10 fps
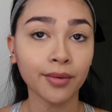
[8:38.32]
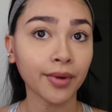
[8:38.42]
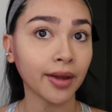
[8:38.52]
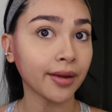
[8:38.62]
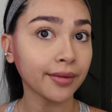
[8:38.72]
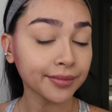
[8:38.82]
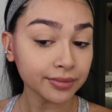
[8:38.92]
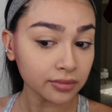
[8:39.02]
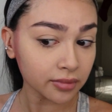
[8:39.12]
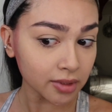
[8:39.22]
Okay,
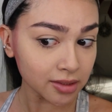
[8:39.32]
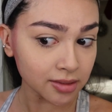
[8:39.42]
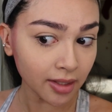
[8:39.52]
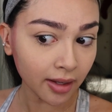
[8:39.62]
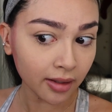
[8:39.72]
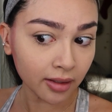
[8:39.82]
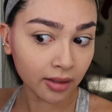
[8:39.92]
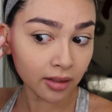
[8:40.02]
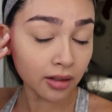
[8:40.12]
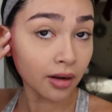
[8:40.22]
on this
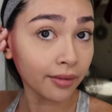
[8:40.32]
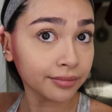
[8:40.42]
side.